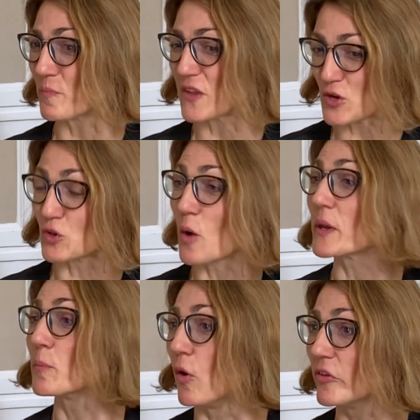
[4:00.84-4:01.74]

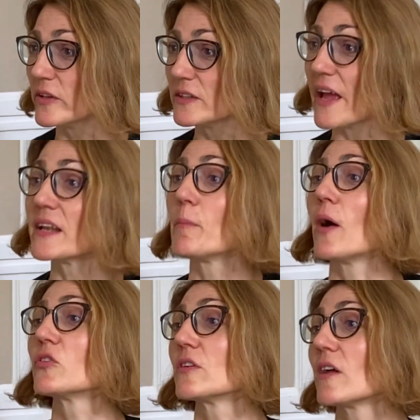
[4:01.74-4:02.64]
economic model, and
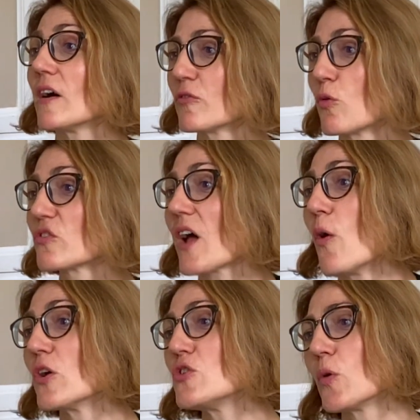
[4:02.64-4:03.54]
about, of course,
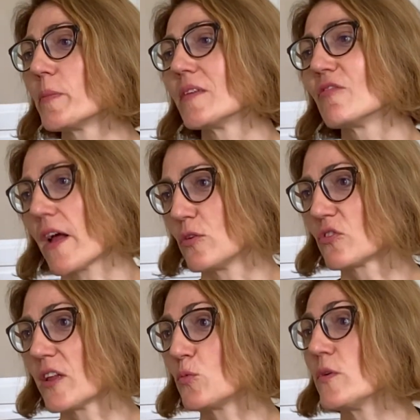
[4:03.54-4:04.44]
our European
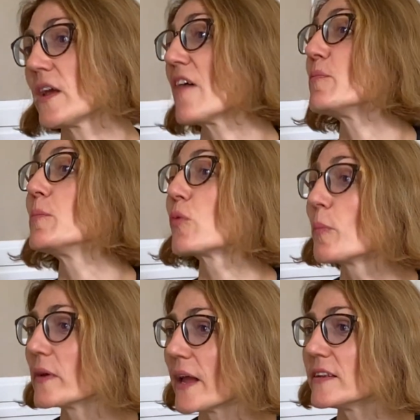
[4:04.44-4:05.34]
values that we have been
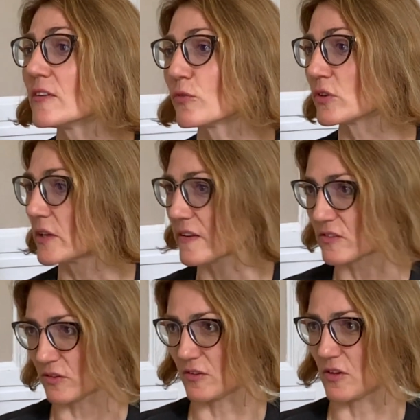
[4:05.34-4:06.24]
propagating for the
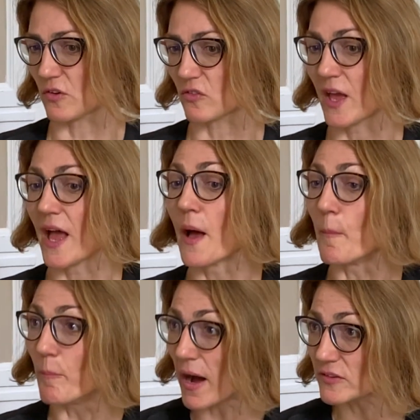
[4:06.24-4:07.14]
last 30 years.
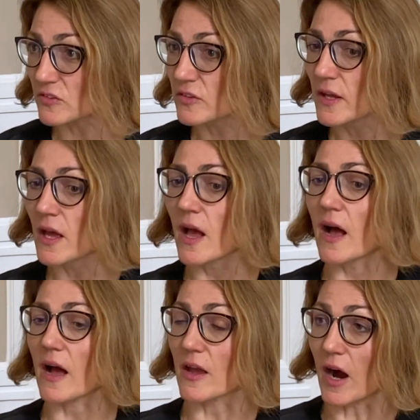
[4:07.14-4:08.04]
But
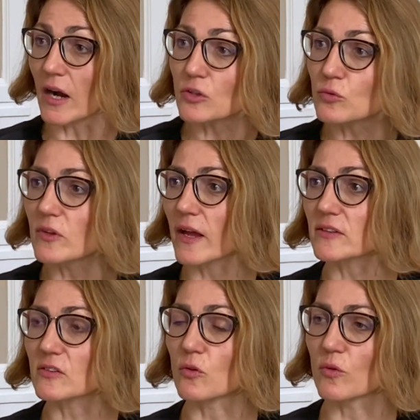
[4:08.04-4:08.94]
I argue
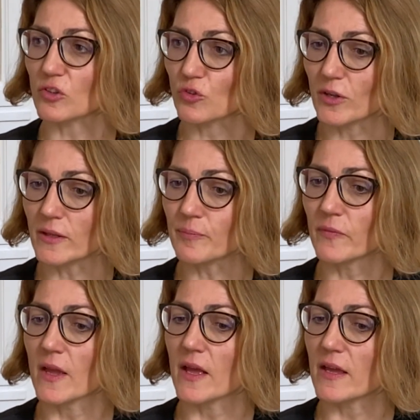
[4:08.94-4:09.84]
that Russia,
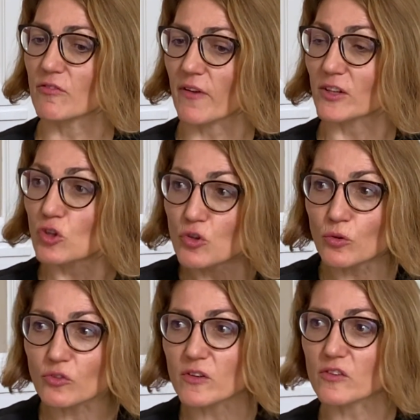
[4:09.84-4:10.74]
in fact,
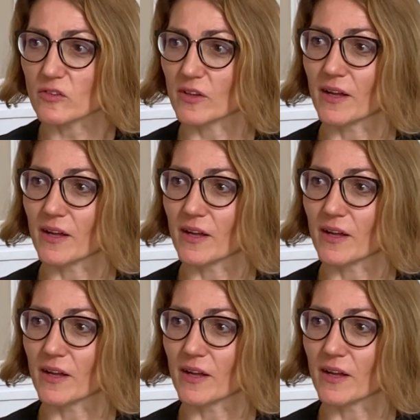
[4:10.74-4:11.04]
used this